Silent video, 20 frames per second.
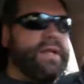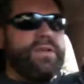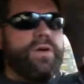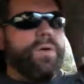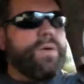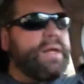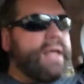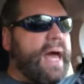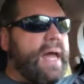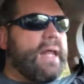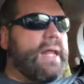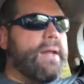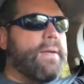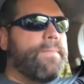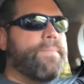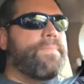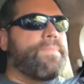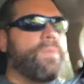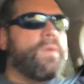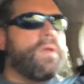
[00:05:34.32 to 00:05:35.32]
don't get it.
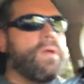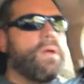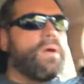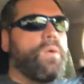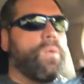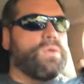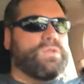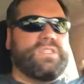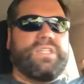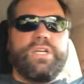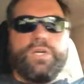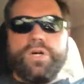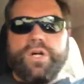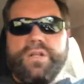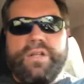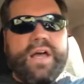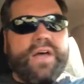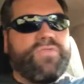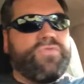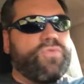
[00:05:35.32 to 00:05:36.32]
Was he
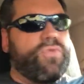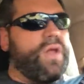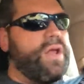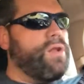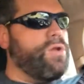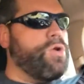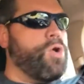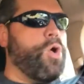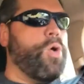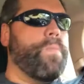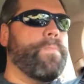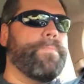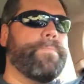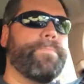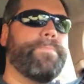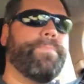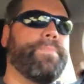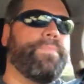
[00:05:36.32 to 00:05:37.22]
good yesterday? Nope.